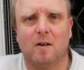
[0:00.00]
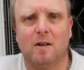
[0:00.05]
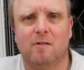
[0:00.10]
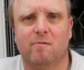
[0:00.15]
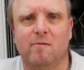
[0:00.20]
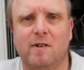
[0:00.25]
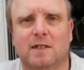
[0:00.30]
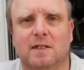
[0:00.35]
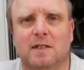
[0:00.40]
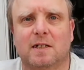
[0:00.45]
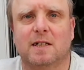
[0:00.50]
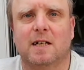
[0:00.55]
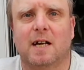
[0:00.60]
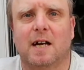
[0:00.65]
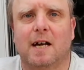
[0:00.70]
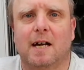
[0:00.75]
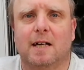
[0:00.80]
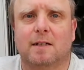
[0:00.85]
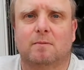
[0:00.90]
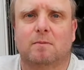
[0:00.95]
I originally
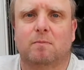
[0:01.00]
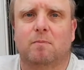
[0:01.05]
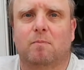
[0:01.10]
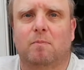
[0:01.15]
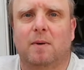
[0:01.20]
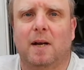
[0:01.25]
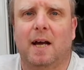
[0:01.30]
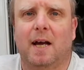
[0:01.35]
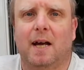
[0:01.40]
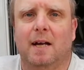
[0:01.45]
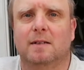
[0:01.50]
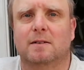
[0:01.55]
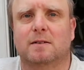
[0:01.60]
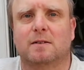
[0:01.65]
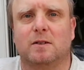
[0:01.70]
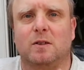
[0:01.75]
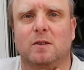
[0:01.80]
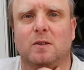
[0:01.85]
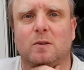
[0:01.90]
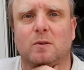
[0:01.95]
had
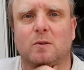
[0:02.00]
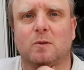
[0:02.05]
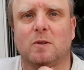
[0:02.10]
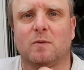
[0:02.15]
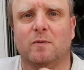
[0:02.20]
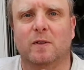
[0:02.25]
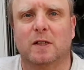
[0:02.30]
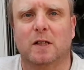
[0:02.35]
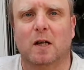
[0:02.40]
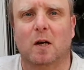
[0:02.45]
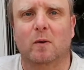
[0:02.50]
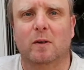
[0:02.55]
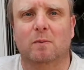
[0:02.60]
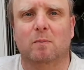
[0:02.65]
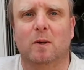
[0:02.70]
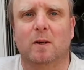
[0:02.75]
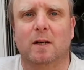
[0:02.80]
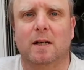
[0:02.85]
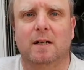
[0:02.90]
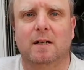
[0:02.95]
plans to do a video with
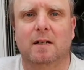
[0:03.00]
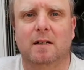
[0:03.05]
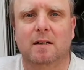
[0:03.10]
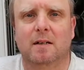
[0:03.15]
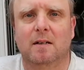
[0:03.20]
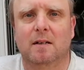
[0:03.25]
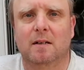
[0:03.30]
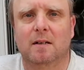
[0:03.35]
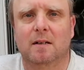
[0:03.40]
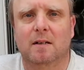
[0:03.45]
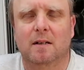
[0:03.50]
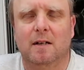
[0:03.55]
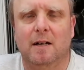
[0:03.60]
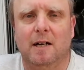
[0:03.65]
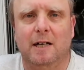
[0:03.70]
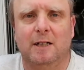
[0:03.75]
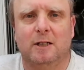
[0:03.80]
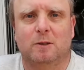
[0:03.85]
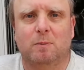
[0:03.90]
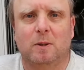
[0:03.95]
my
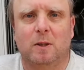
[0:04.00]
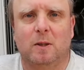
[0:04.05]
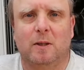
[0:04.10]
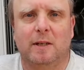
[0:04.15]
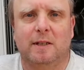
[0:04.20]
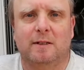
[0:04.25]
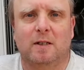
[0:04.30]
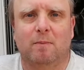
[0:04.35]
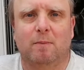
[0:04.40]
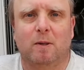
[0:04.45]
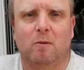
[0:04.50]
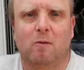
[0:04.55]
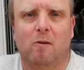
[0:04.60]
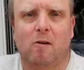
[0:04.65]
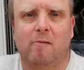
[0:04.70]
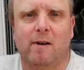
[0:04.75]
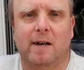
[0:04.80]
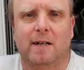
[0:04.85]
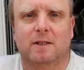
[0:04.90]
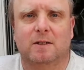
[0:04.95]
HPI
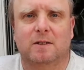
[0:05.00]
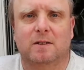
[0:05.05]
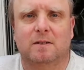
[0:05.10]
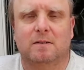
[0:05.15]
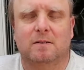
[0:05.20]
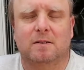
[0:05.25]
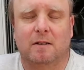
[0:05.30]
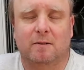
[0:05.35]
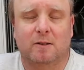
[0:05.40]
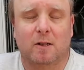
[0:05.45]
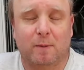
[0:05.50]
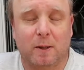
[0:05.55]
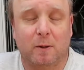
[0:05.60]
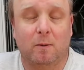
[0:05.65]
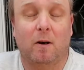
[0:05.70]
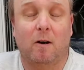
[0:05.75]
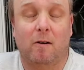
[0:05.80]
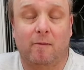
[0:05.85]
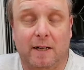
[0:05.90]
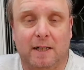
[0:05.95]

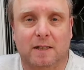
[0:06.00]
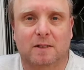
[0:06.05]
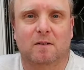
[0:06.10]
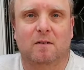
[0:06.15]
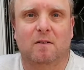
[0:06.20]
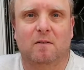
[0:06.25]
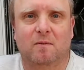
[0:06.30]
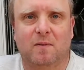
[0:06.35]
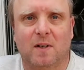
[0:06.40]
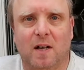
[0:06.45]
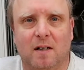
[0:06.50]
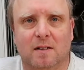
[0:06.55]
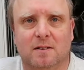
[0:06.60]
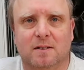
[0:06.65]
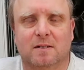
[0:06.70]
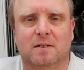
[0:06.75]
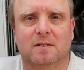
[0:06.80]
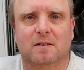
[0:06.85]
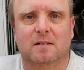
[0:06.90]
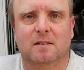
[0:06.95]
WR8
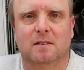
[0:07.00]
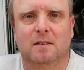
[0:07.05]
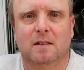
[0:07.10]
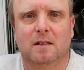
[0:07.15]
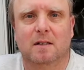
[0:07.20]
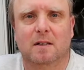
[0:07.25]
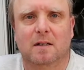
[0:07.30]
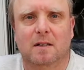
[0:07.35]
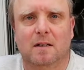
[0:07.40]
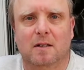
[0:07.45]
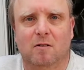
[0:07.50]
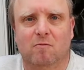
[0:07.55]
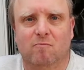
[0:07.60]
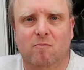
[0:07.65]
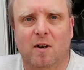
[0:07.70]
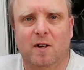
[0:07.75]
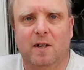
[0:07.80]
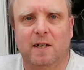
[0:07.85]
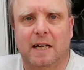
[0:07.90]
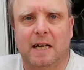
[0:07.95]
Flux
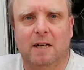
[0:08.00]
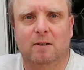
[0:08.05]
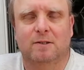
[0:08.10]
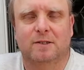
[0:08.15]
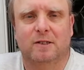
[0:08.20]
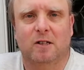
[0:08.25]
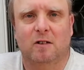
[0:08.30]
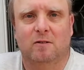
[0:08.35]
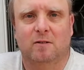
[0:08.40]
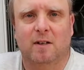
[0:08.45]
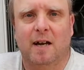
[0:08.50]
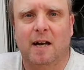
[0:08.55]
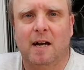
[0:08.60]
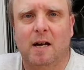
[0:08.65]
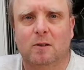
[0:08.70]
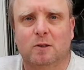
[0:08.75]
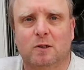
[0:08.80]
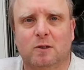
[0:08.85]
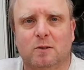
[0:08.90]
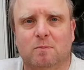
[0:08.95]
running outside the
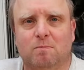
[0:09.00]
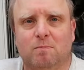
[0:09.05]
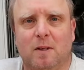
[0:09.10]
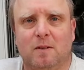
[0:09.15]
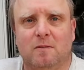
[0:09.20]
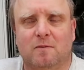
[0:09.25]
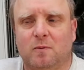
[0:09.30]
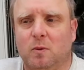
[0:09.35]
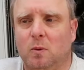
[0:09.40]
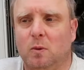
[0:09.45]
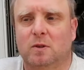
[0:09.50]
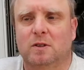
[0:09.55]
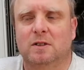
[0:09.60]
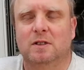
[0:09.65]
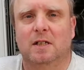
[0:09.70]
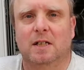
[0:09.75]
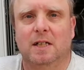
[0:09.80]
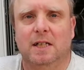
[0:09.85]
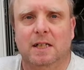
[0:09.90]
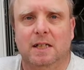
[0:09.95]
house, but
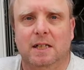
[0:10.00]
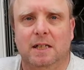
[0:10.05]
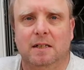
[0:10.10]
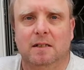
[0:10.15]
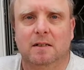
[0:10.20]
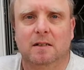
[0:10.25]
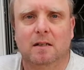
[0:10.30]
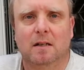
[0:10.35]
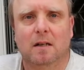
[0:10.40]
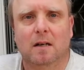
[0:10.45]
unfortunately